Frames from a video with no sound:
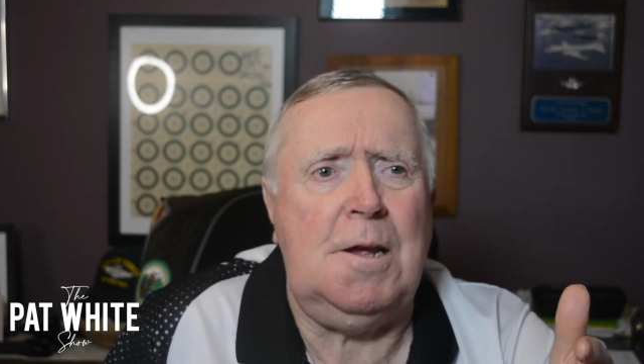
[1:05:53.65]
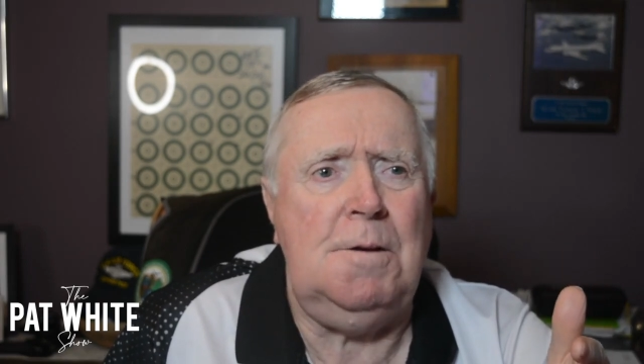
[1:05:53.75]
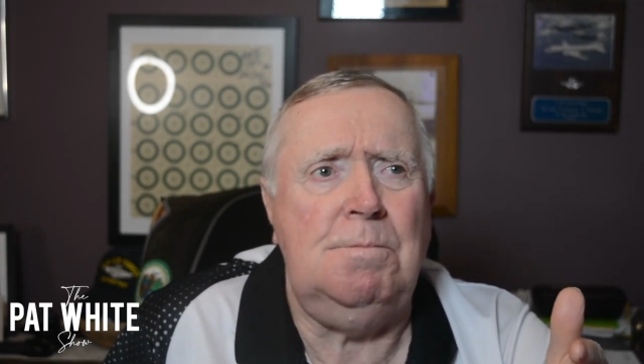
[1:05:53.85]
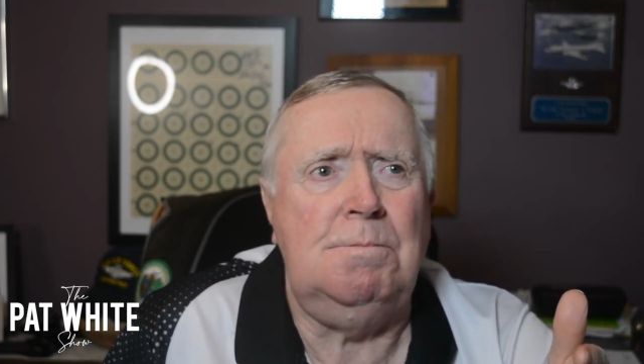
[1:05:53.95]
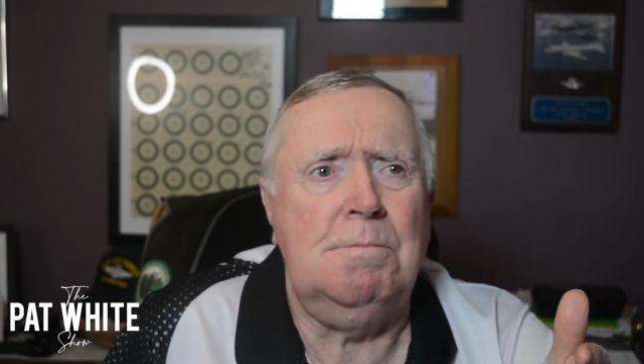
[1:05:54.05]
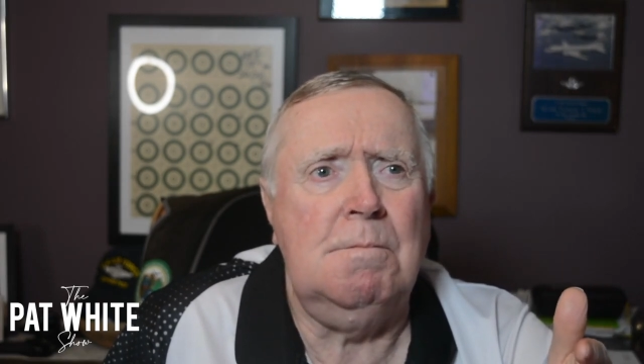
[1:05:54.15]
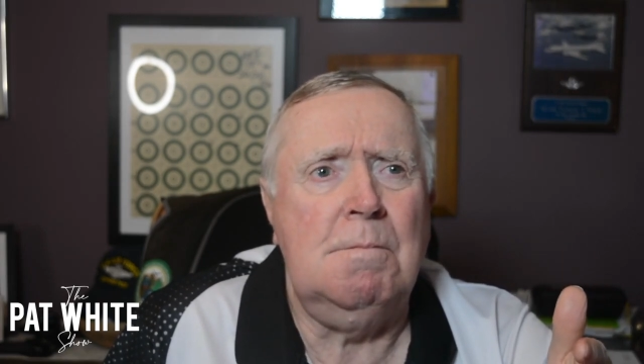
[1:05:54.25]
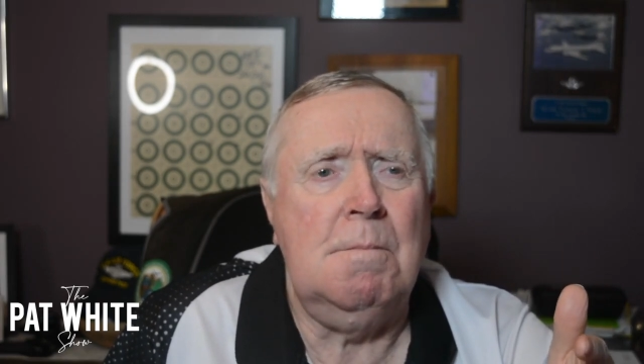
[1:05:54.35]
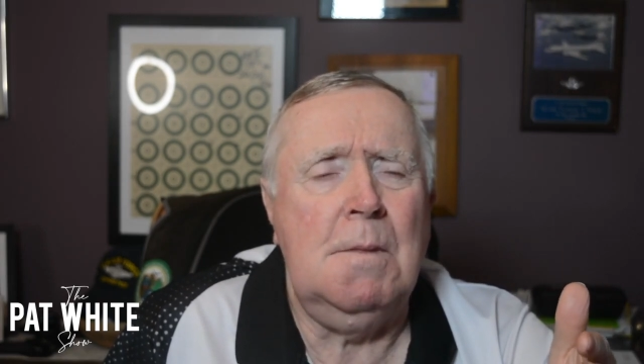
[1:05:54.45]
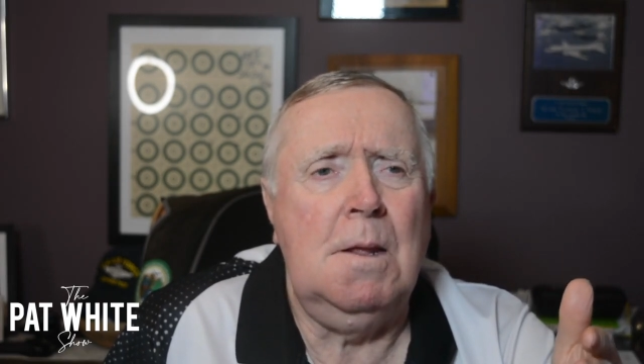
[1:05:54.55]
it,
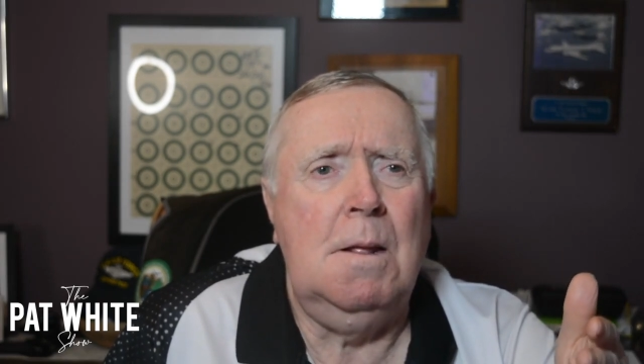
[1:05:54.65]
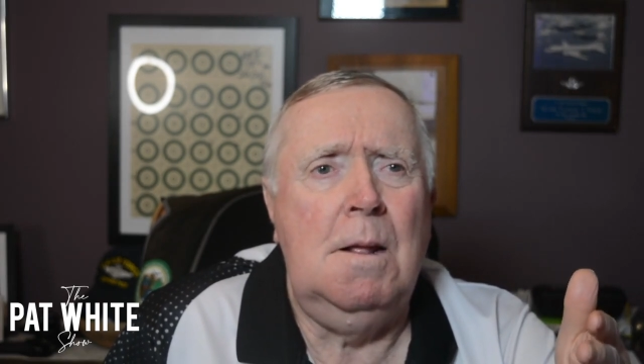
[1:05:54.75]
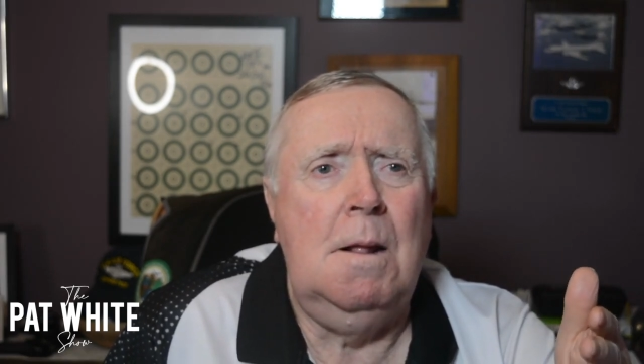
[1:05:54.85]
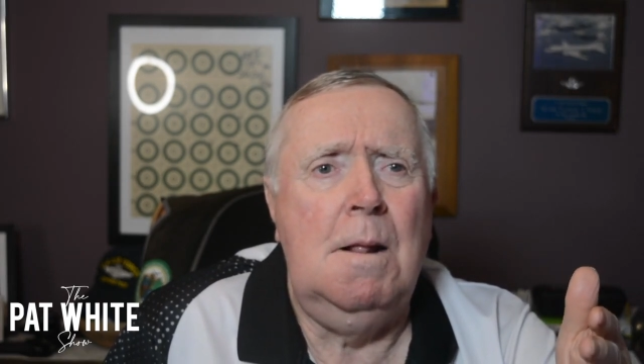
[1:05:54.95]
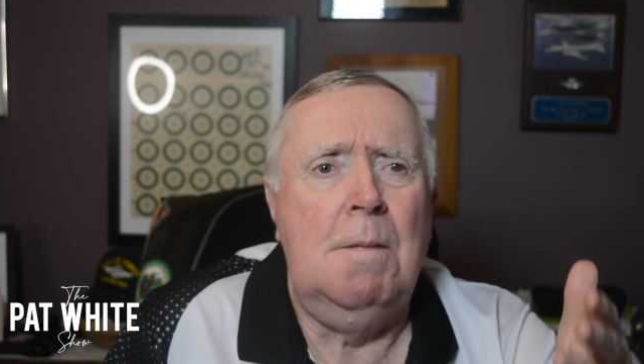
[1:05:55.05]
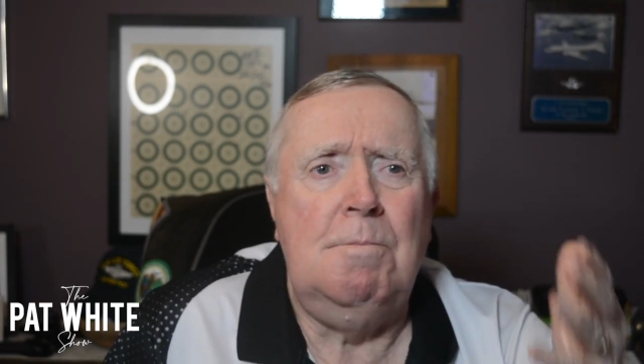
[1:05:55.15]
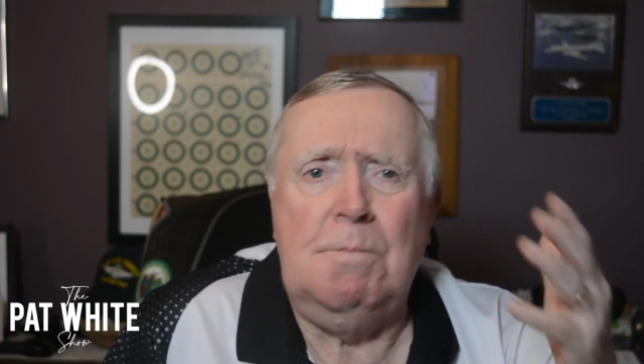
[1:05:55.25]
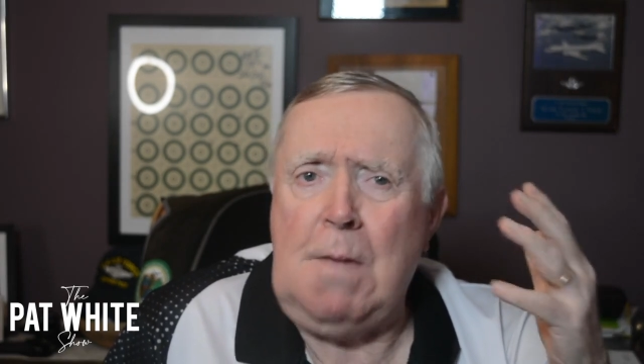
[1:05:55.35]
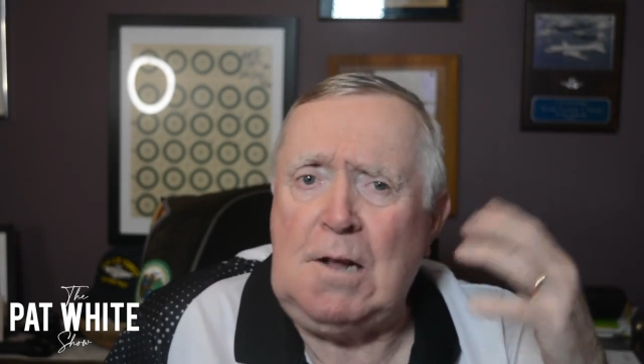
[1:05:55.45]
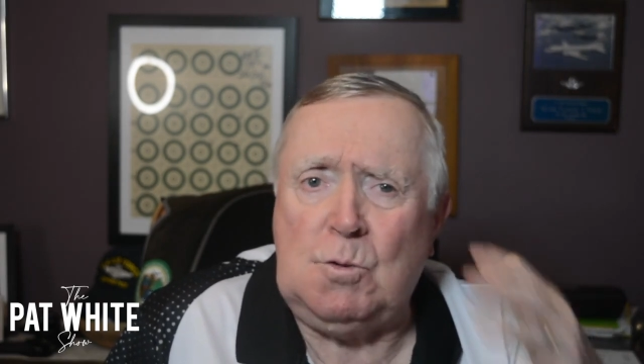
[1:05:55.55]

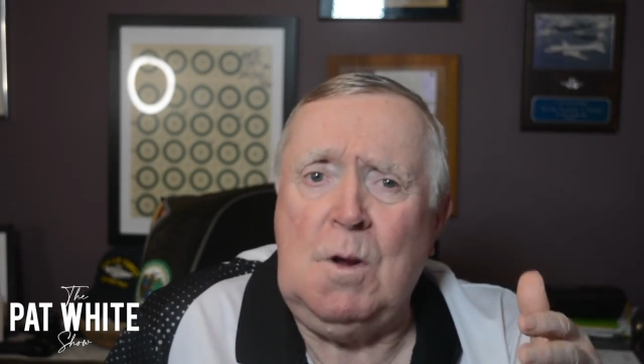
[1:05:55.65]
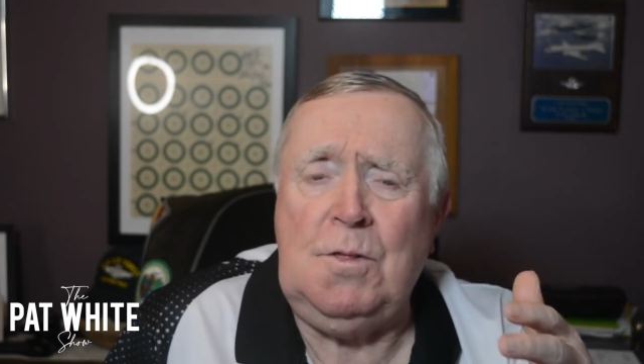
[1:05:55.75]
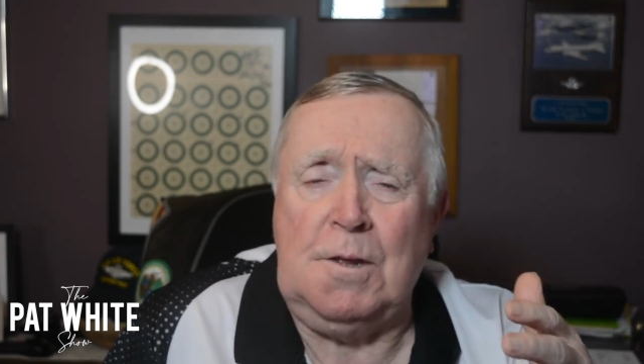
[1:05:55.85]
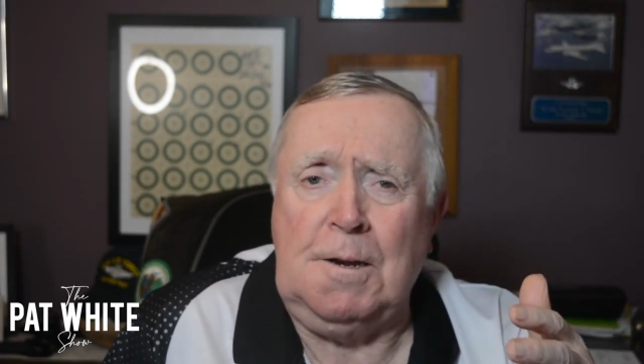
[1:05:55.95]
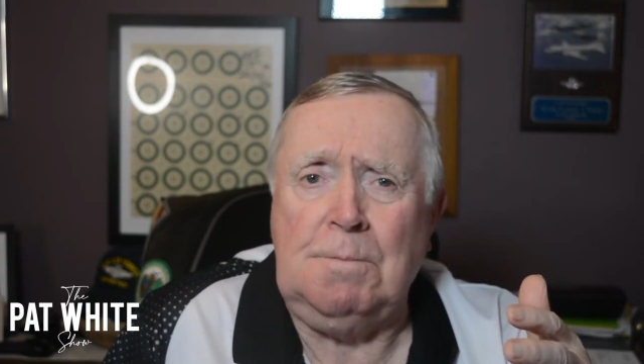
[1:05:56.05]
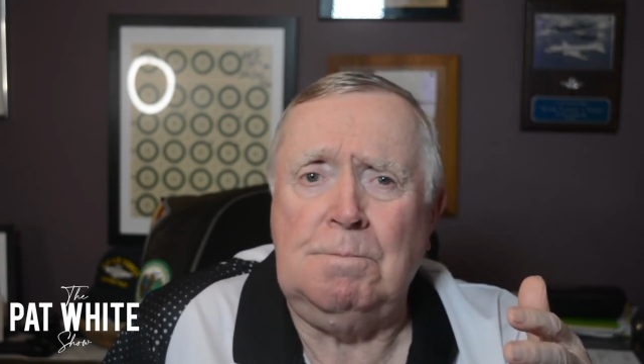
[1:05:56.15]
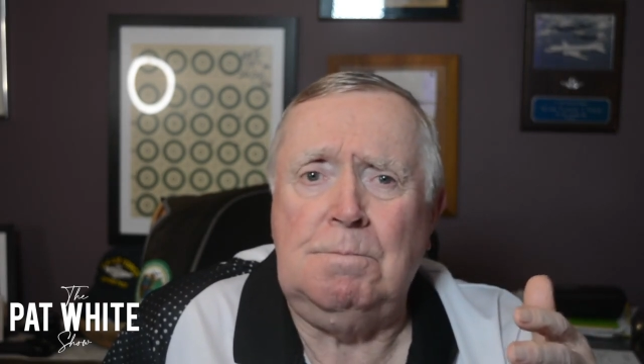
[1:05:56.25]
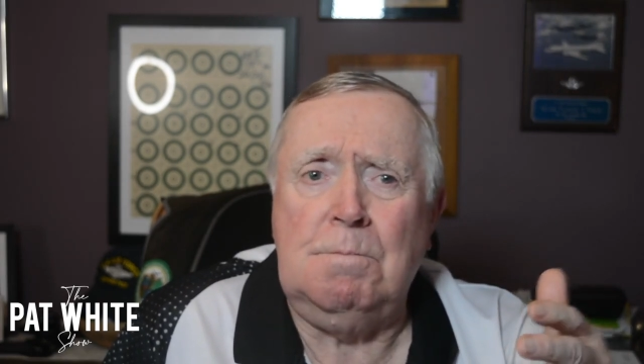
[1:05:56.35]
that's one thing.